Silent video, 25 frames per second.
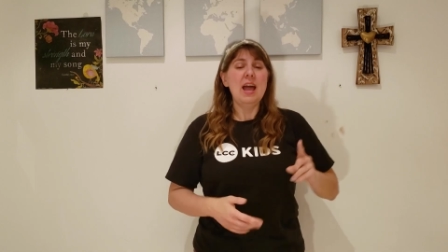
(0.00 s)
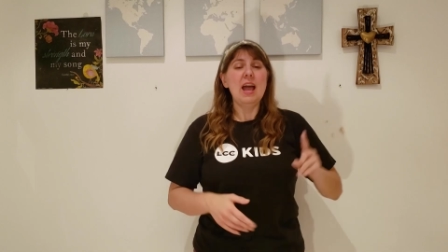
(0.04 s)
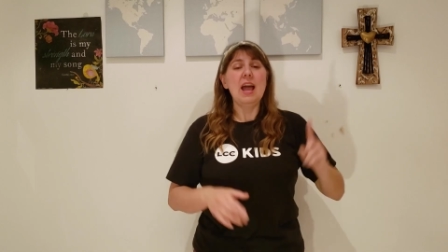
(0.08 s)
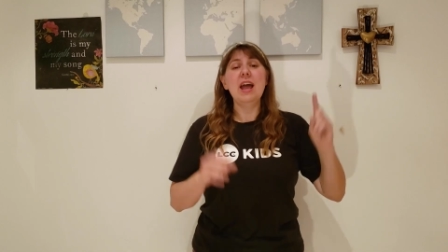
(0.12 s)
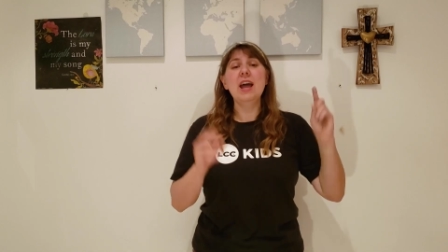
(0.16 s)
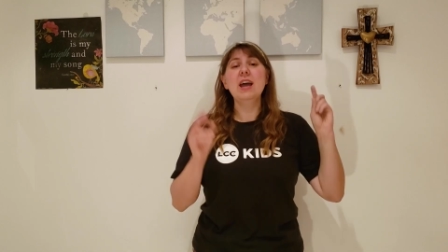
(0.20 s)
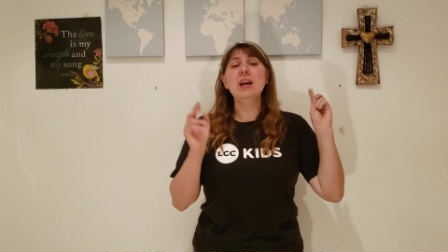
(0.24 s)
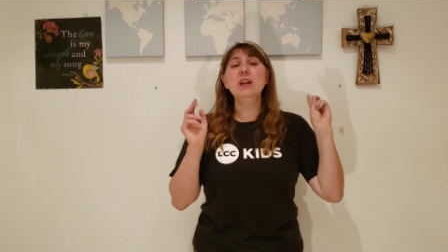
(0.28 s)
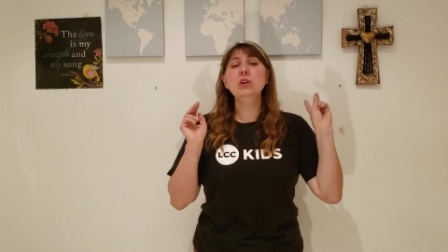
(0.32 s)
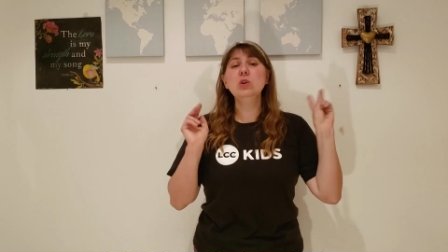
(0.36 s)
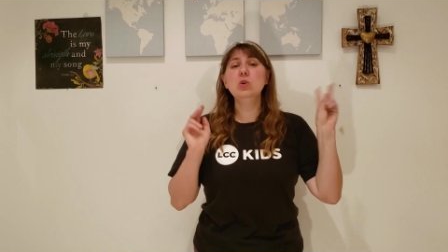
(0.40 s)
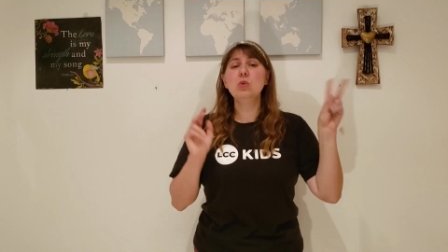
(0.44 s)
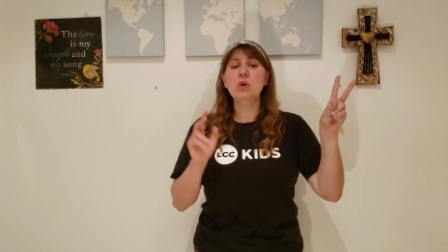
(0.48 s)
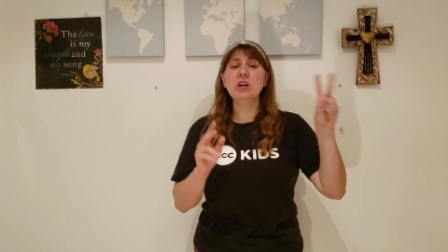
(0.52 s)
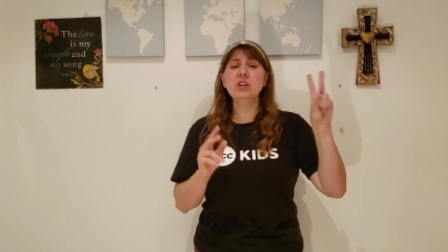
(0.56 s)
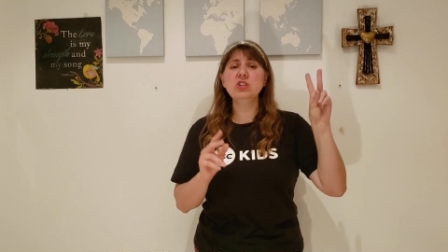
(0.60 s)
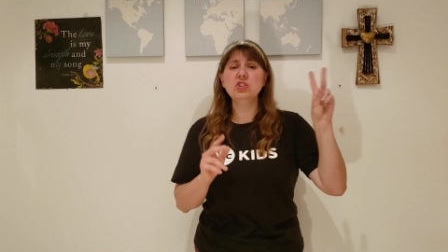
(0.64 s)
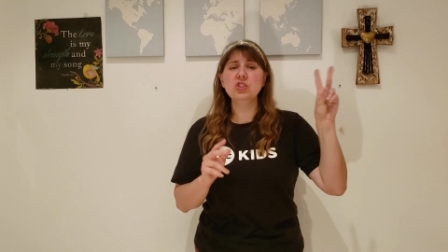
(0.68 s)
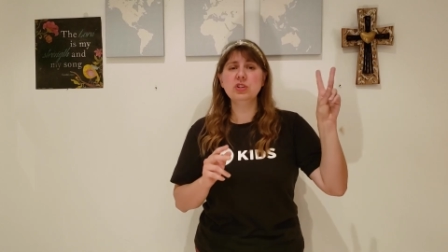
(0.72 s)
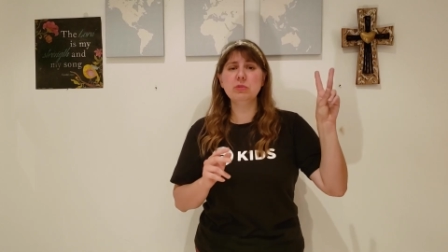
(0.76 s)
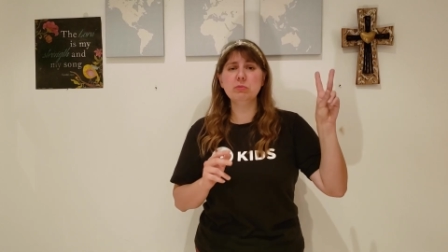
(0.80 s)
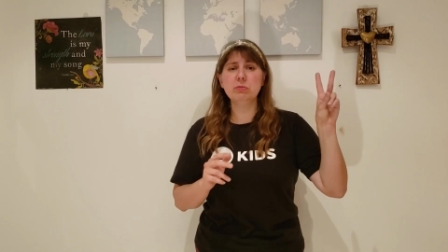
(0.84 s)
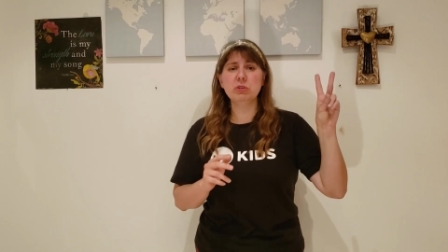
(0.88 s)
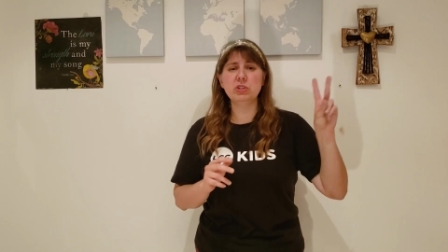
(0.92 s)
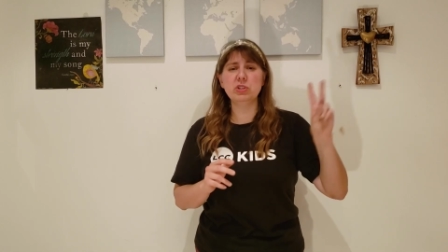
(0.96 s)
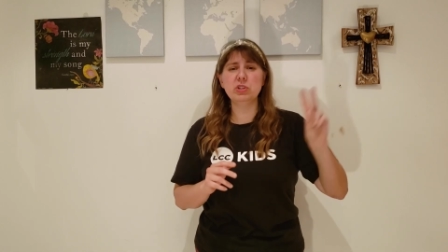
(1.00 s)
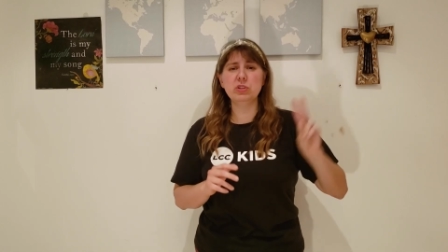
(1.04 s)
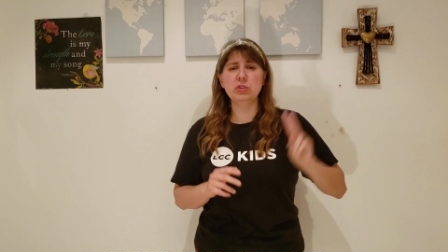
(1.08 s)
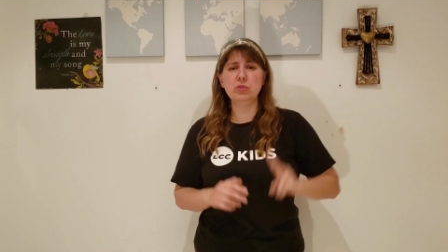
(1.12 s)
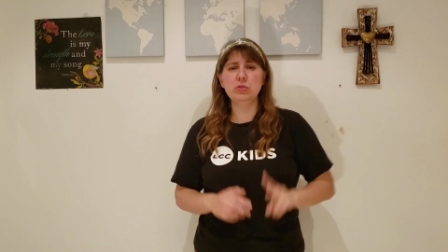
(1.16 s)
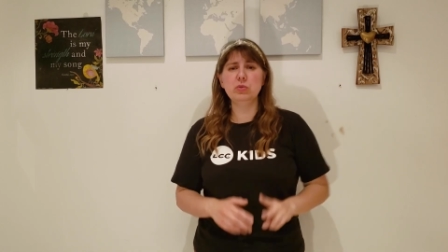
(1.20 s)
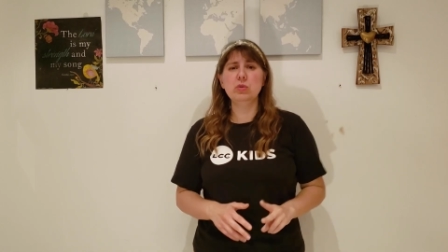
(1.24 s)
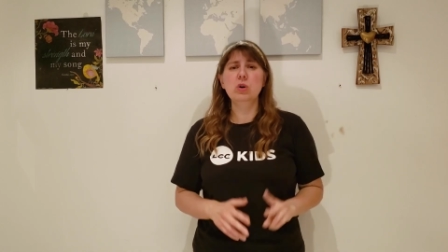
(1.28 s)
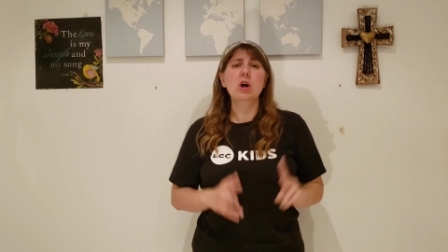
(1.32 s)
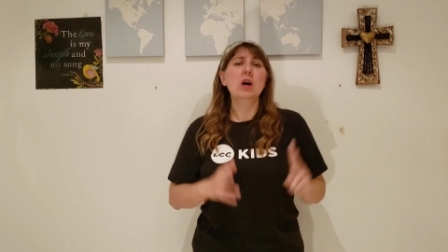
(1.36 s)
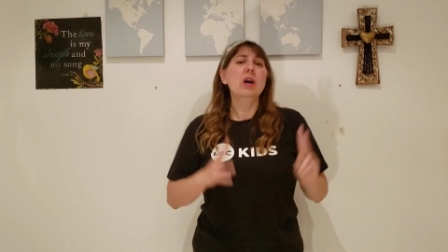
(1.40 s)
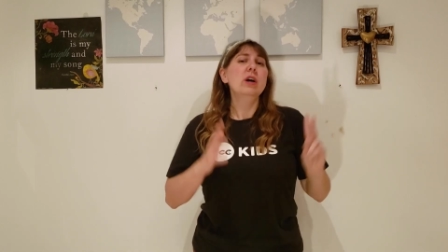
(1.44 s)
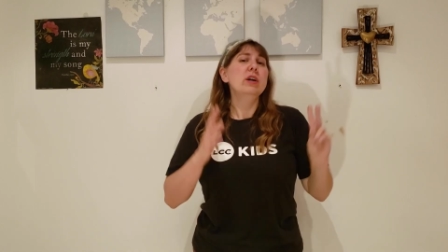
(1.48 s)
And question number
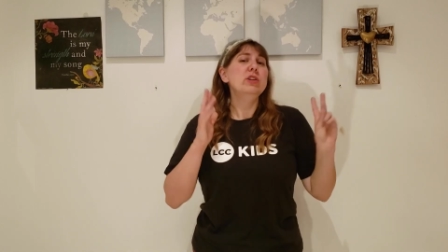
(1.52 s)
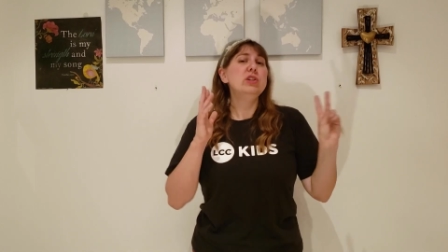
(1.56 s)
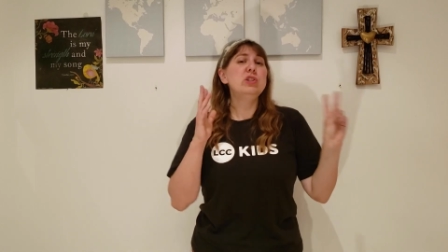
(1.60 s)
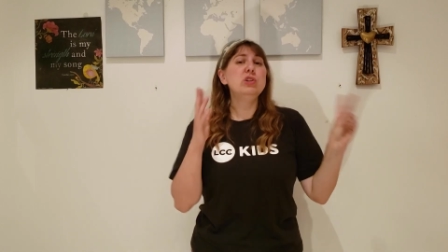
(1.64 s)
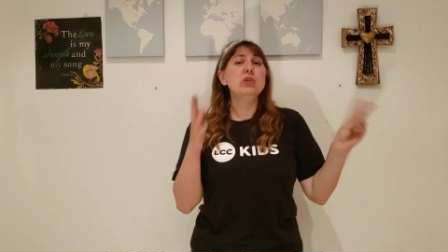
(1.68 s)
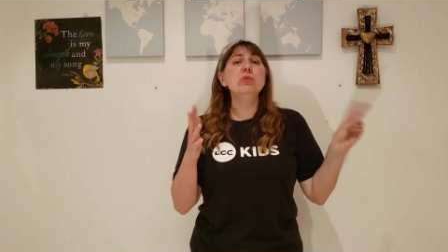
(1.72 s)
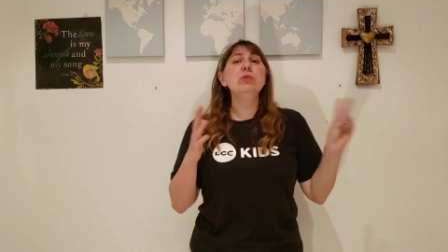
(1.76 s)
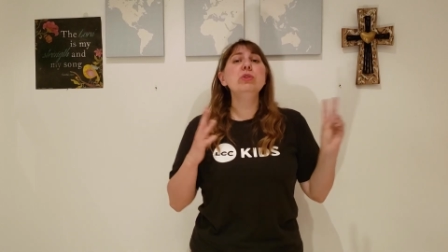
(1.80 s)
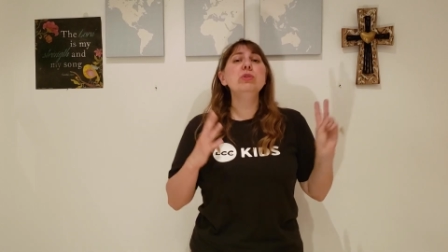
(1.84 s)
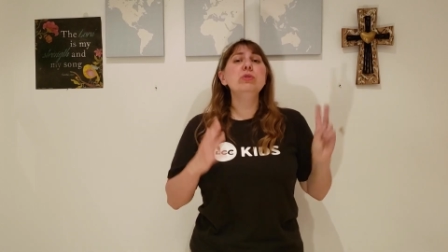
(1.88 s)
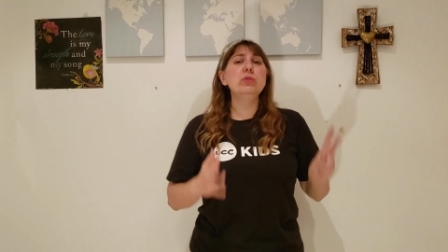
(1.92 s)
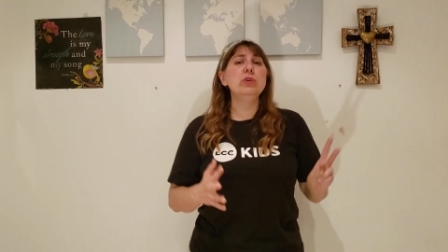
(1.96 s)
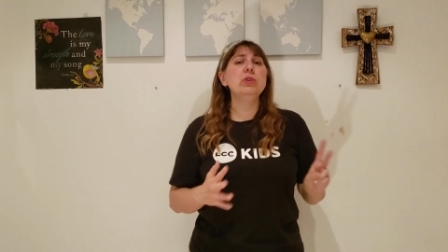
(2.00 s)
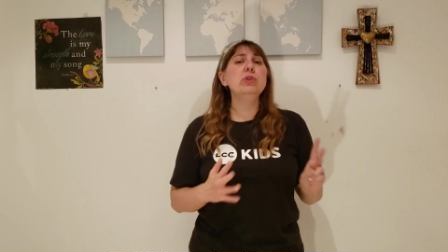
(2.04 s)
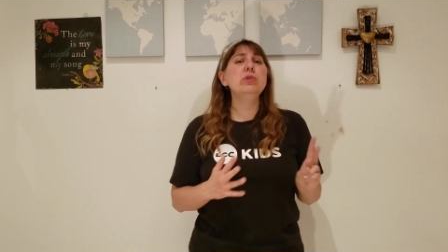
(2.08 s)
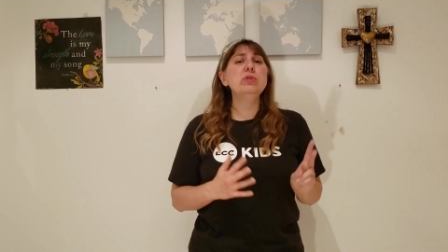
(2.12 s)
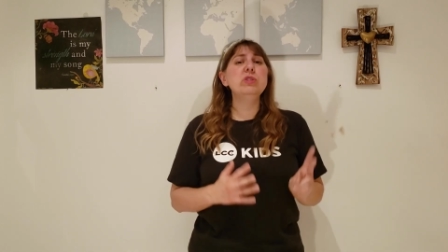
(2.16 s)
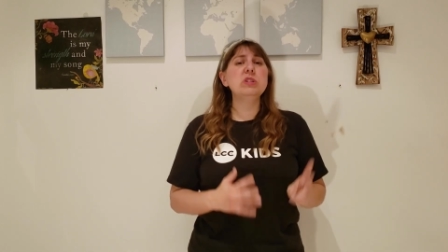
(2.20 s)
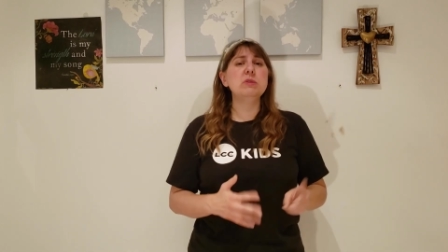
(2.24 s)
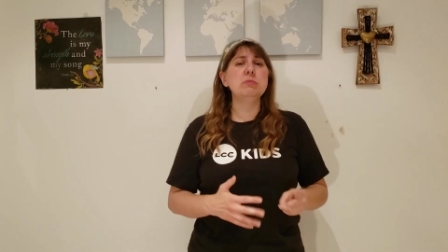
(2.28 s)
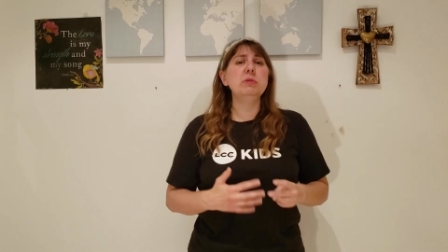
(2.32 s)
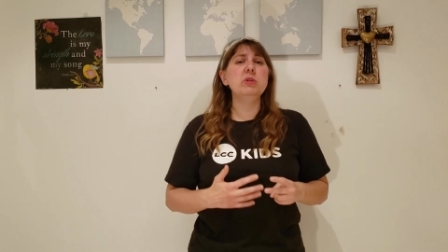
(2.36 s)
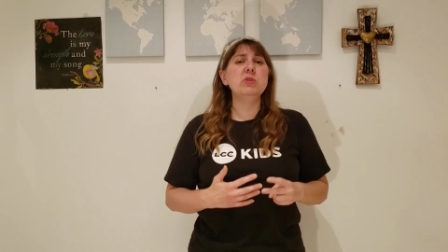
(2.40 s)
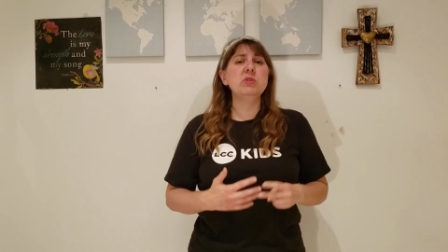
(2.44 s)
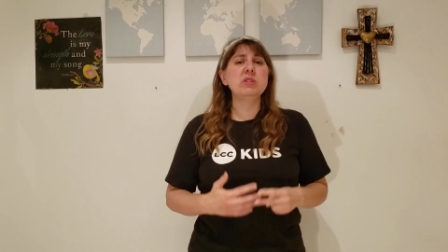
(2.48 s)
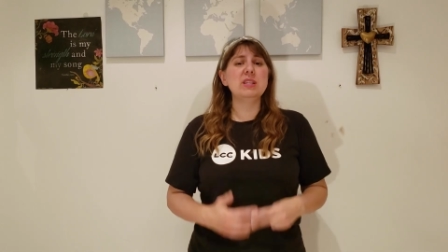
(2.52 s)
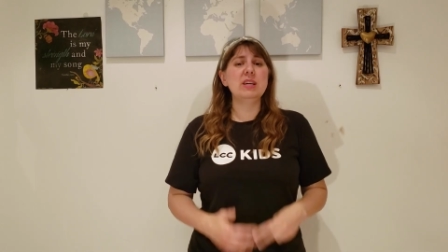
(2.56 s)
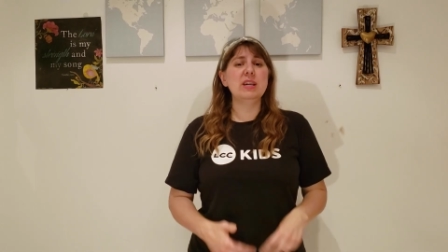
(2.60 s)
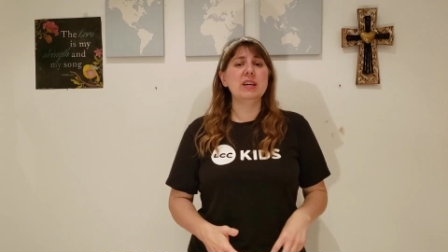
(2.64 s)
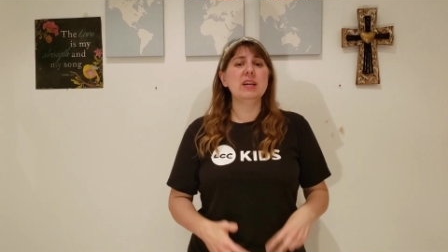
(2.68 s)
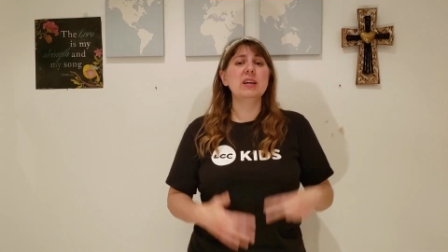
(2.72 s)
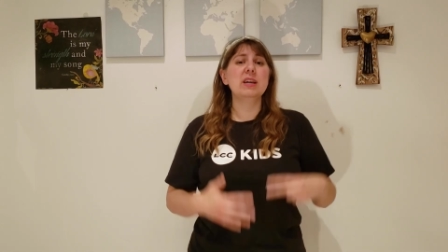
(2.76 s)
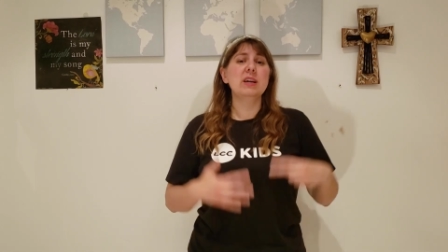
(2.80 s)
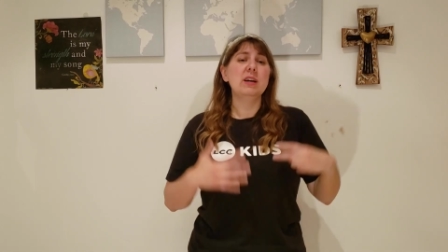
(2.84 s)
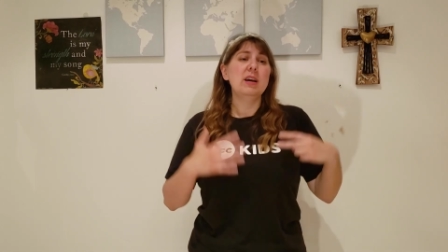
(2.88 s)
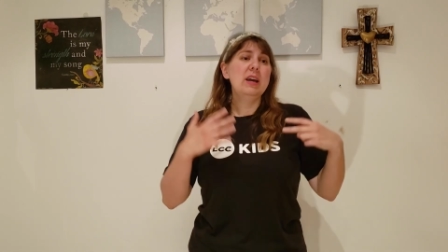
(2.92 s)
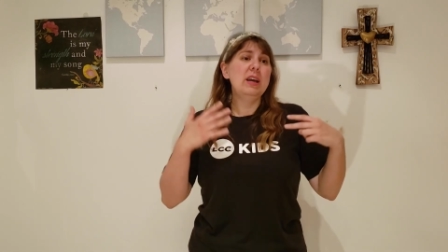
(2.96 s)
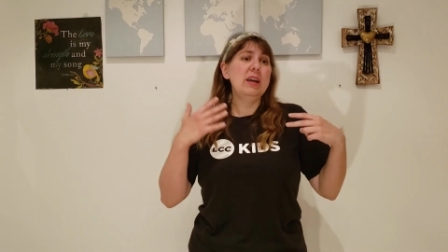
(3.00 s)
two, do you use music